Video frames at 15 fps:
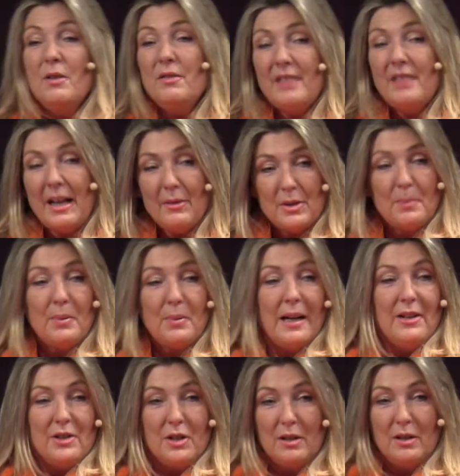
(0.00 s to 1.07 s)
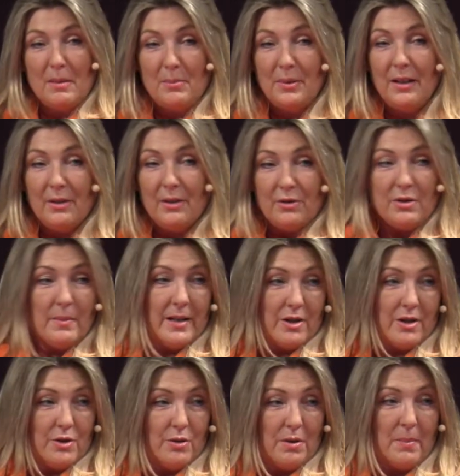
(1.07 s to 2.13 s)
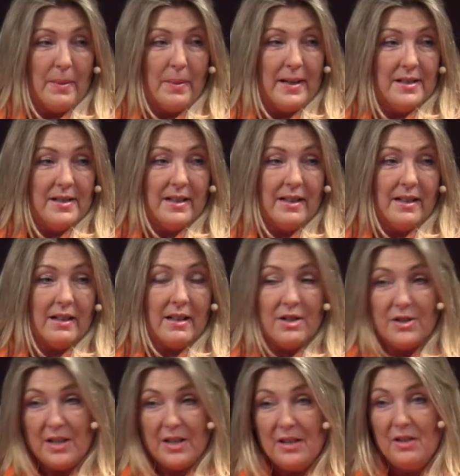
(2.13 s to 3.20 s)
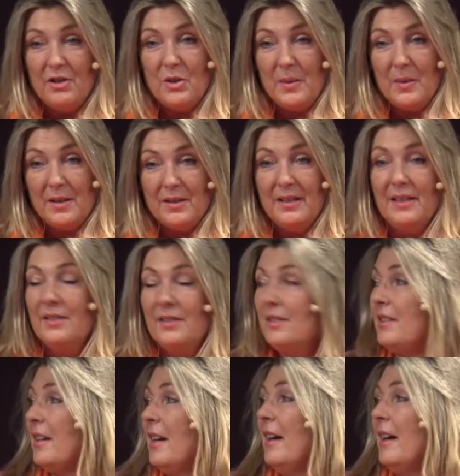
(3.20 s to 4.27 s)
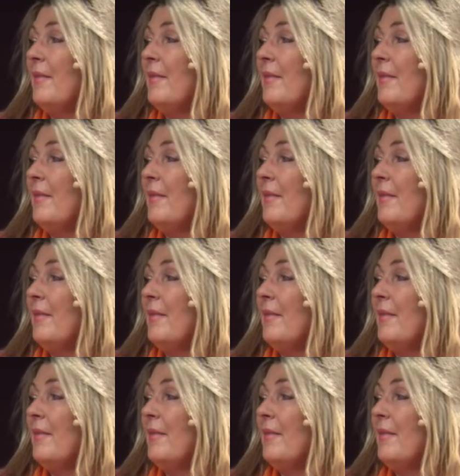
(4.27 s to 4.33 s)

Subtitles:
that was a practical approach to making sure the painting continued to exist.